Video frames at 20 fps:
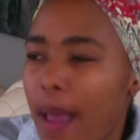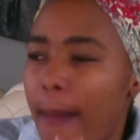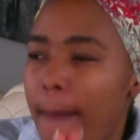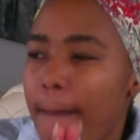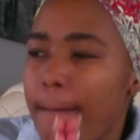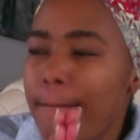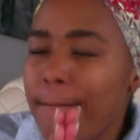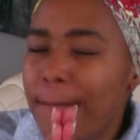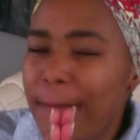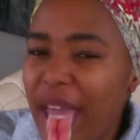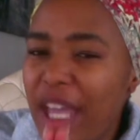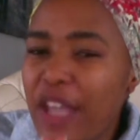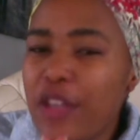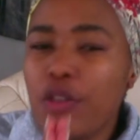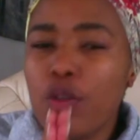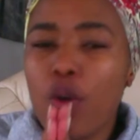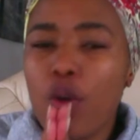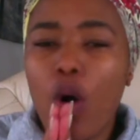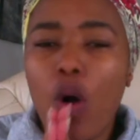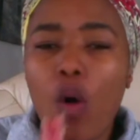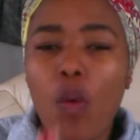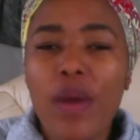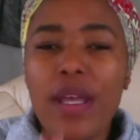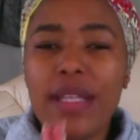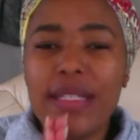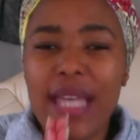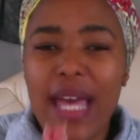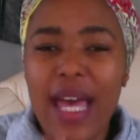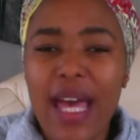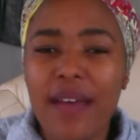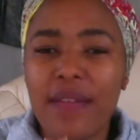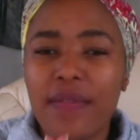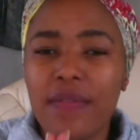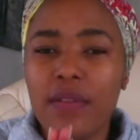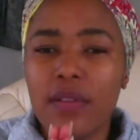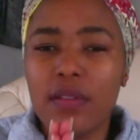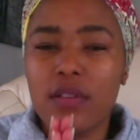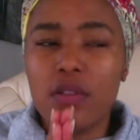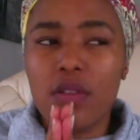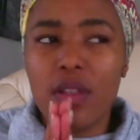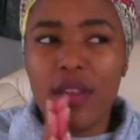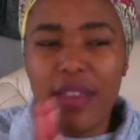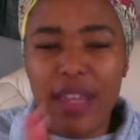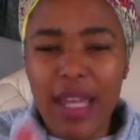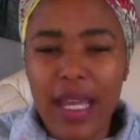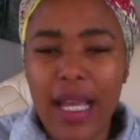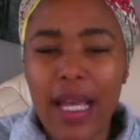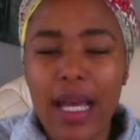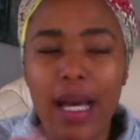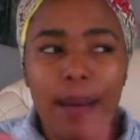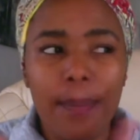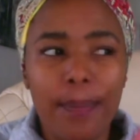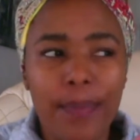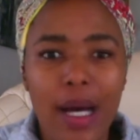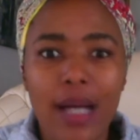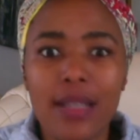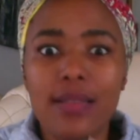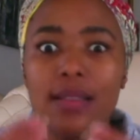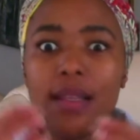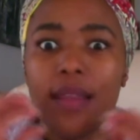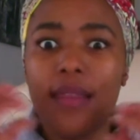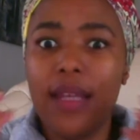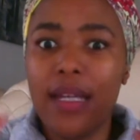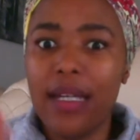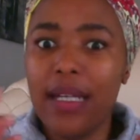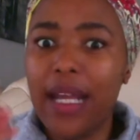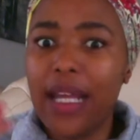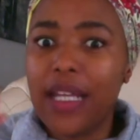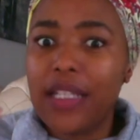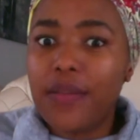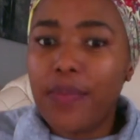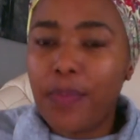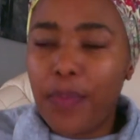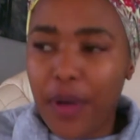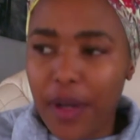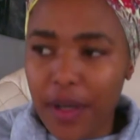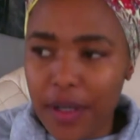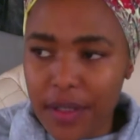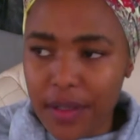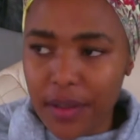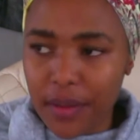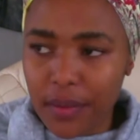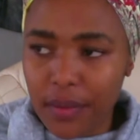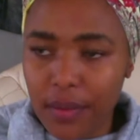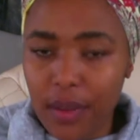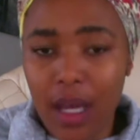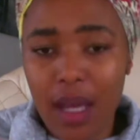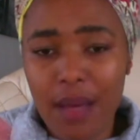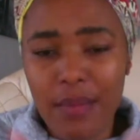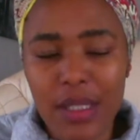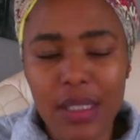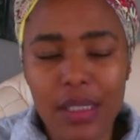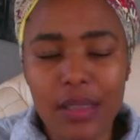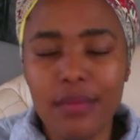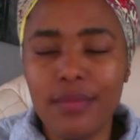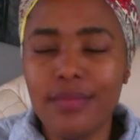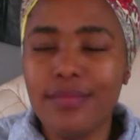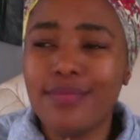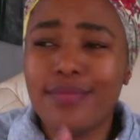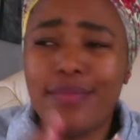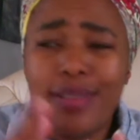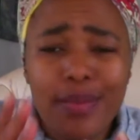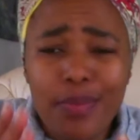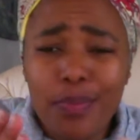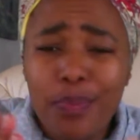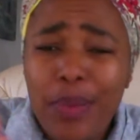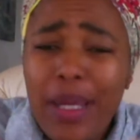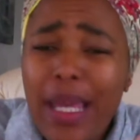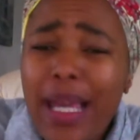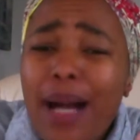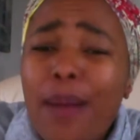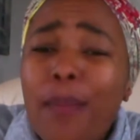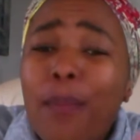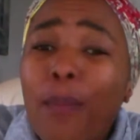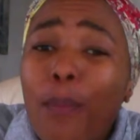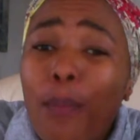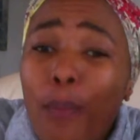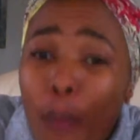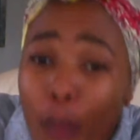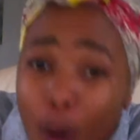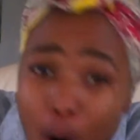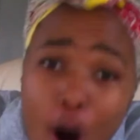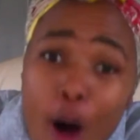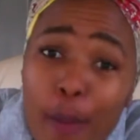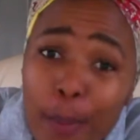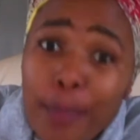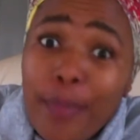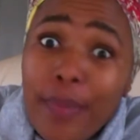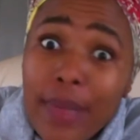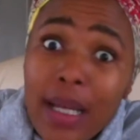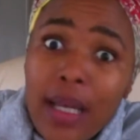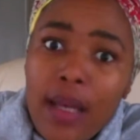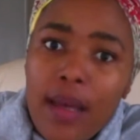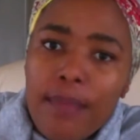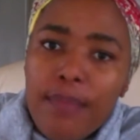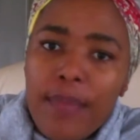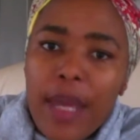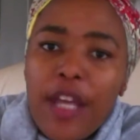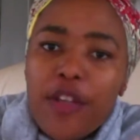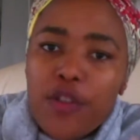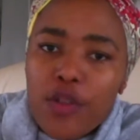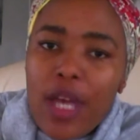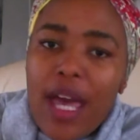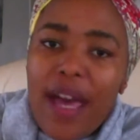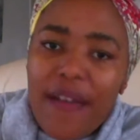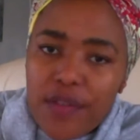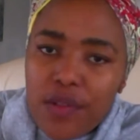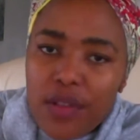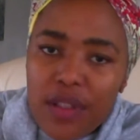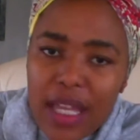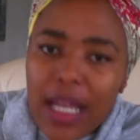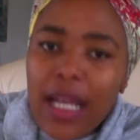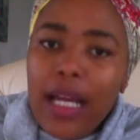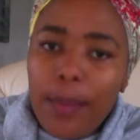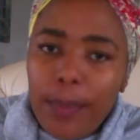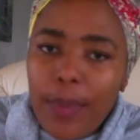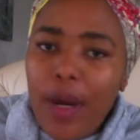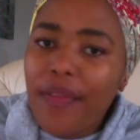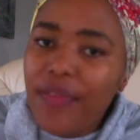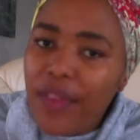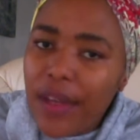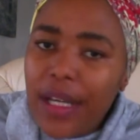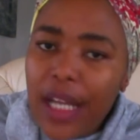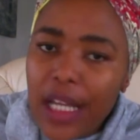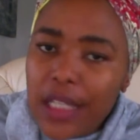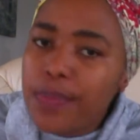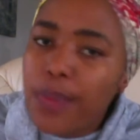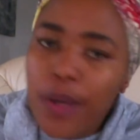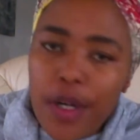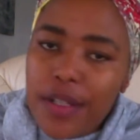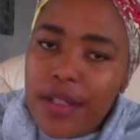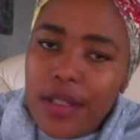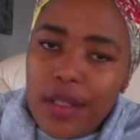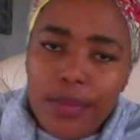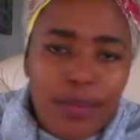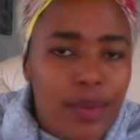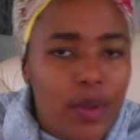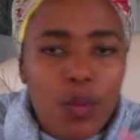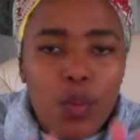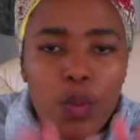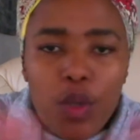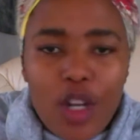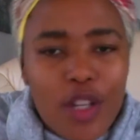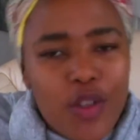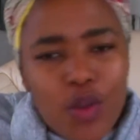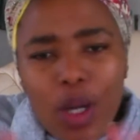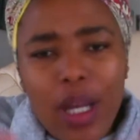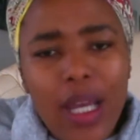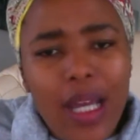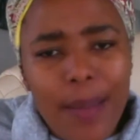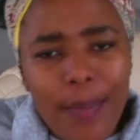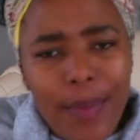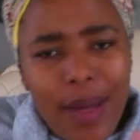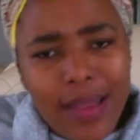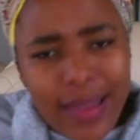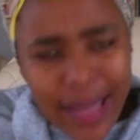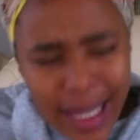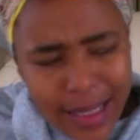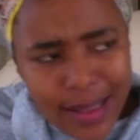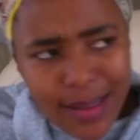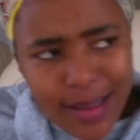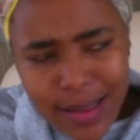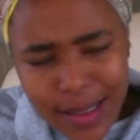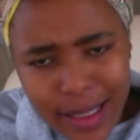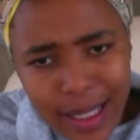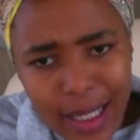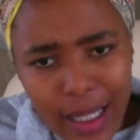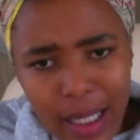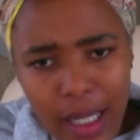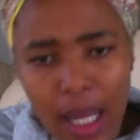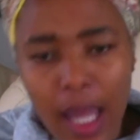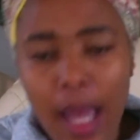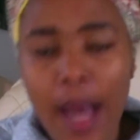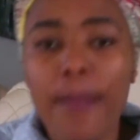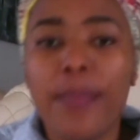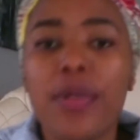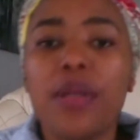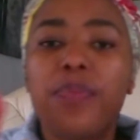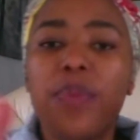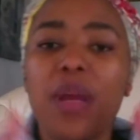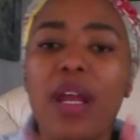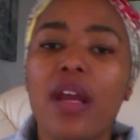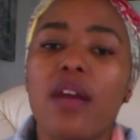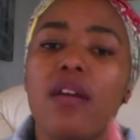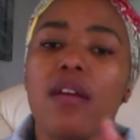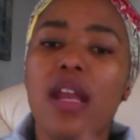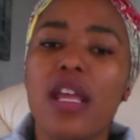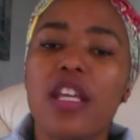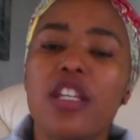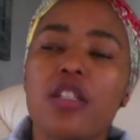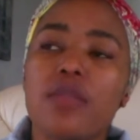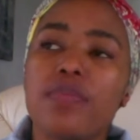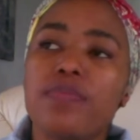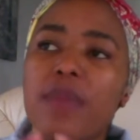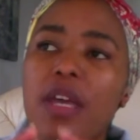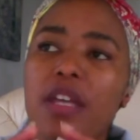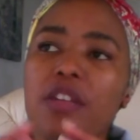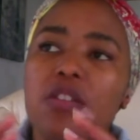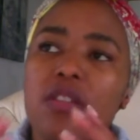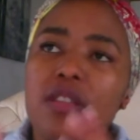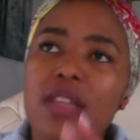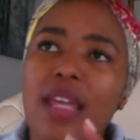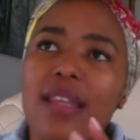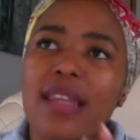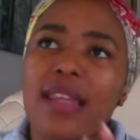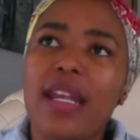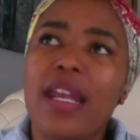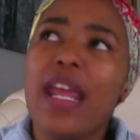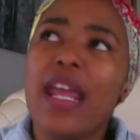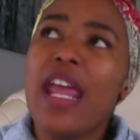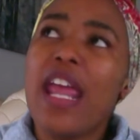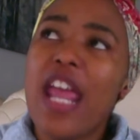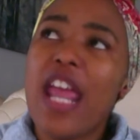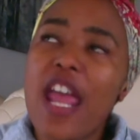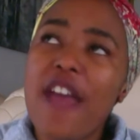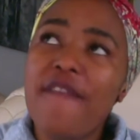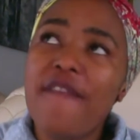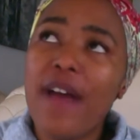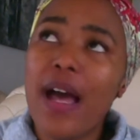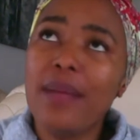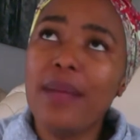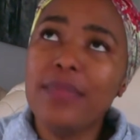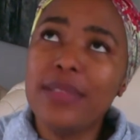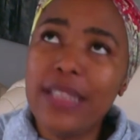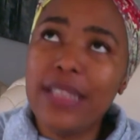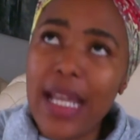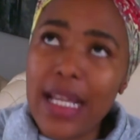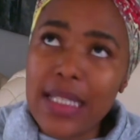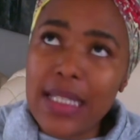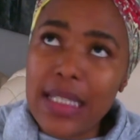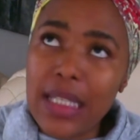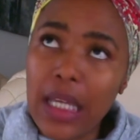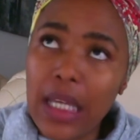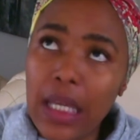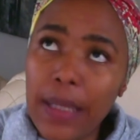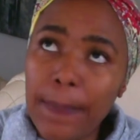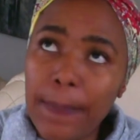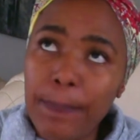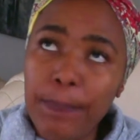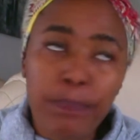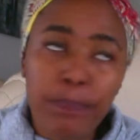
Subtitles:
makes you always have to think about the next person. I mean, being a mom makes you have to think about the next person, but we're not talking about that today. But being in a relationship makes you think that if I'm dating